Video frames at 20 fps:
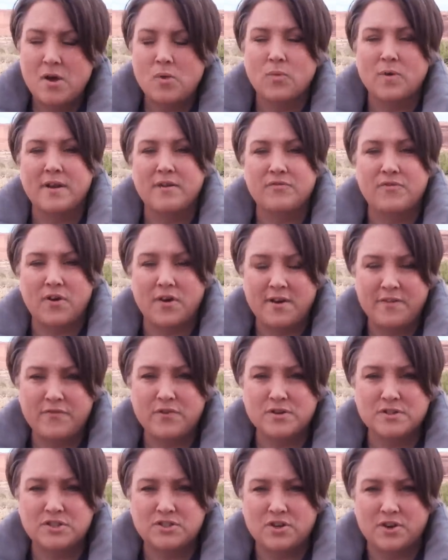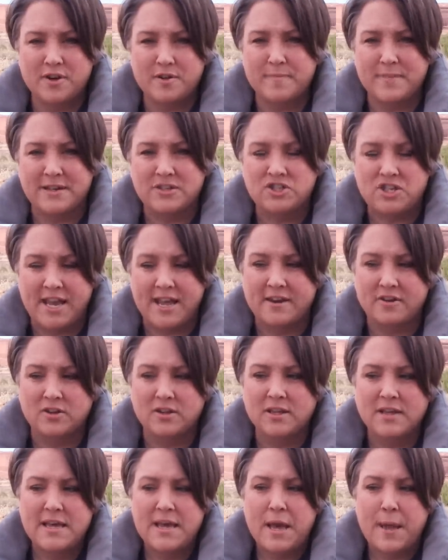when I very first started my
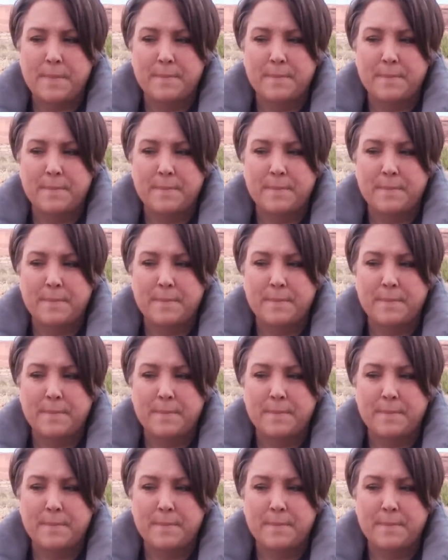channel,